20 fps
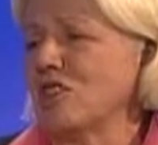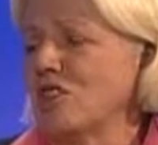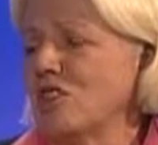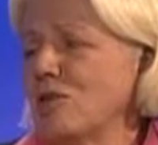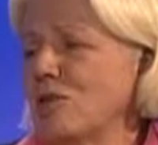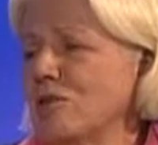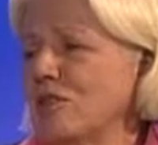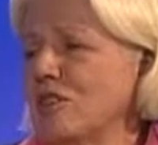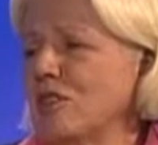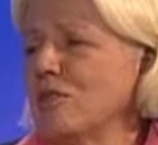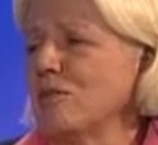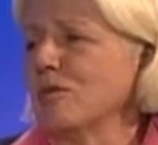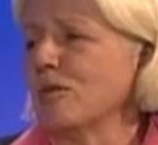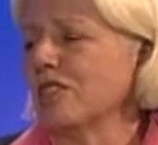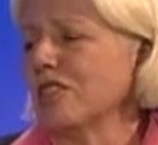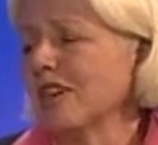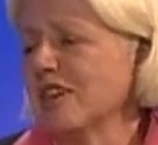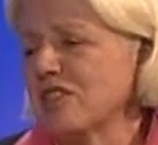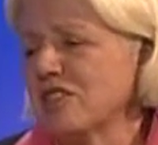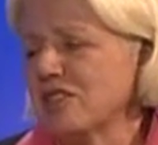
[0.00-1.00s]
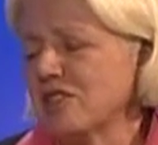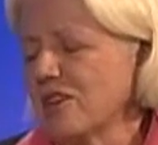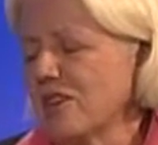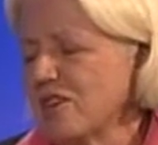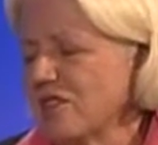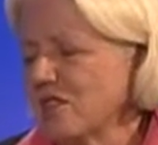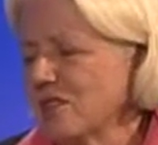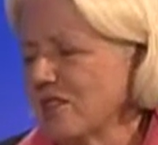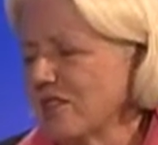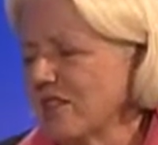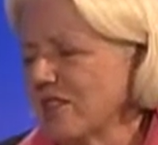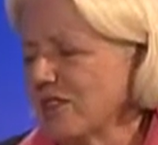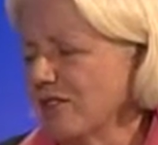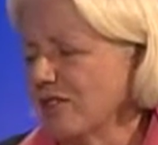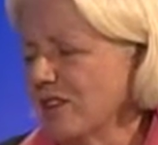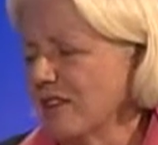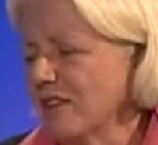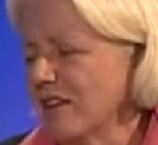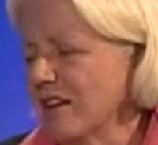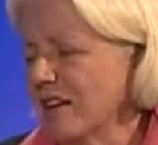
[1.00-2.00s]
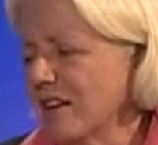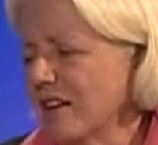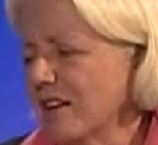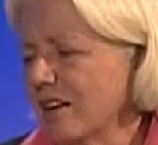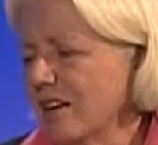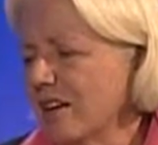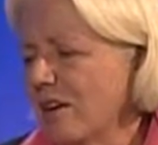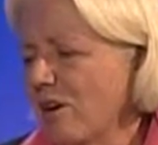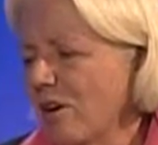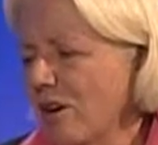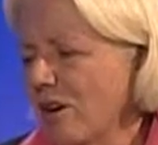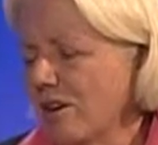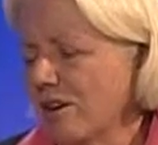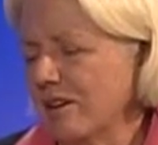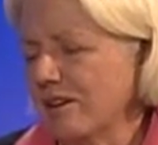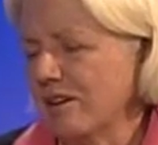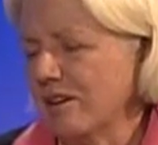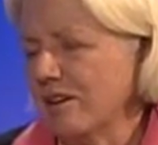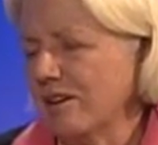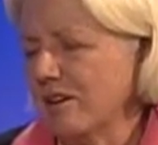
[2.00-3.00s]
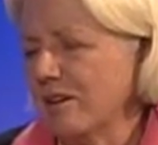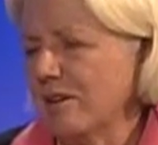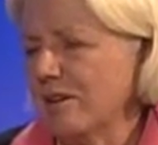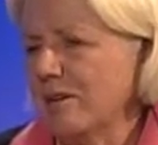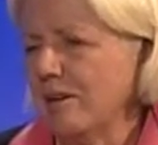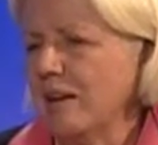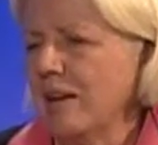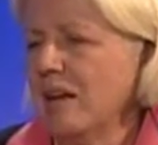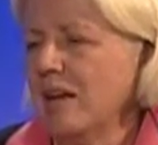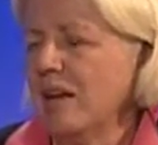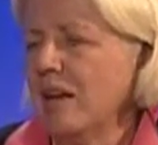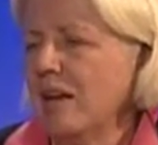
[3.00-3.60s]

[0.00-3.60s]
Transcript: too soon. The legislature is still in uh, uh, in."